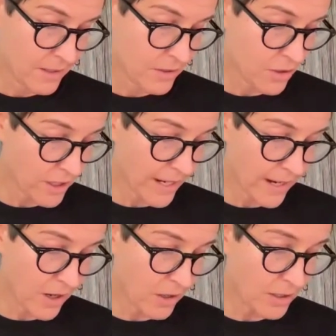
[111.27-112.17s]
Dark
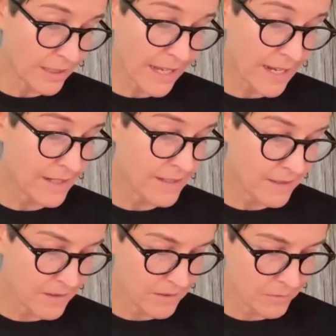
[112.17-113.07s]
hair
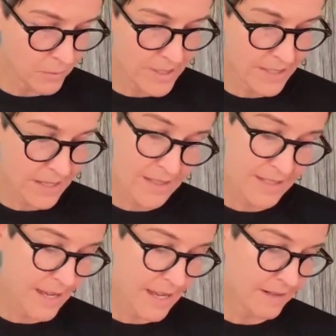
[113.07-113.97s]
glazed with
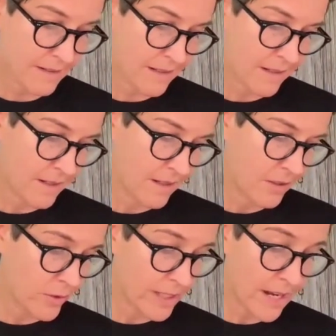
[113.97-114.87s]
sunset,
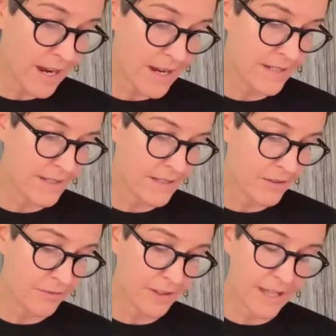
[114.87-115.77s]
green eyes
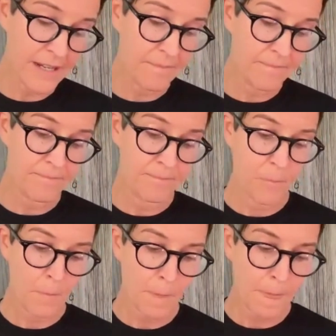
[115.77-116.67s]
aflame,
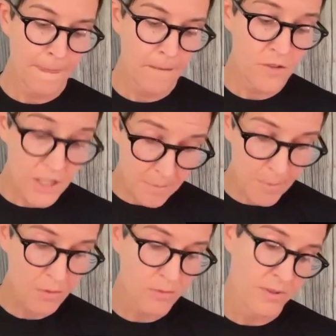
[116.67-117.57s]

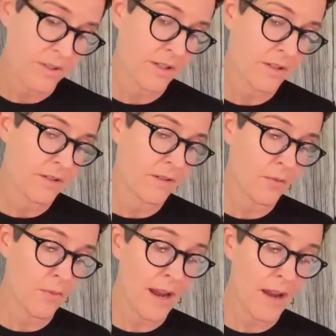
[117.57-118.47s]
cheekbones
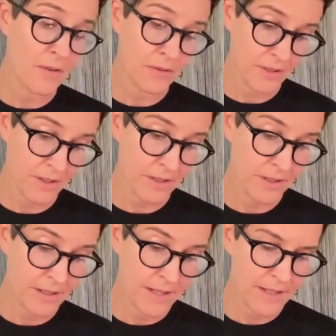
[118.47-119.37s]
aroused,
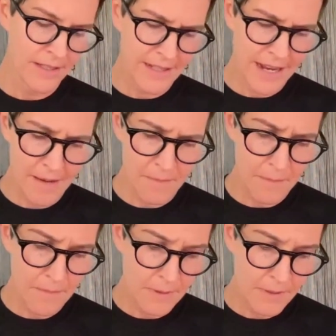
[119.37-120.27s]

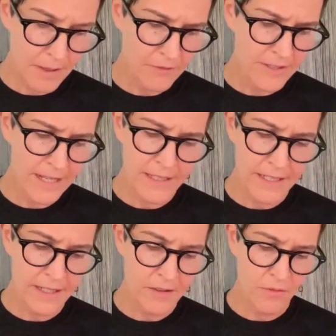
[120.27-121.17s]
stem of
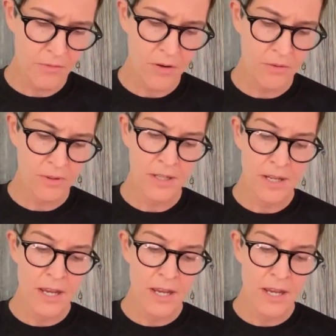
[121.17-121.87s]
delicate throat,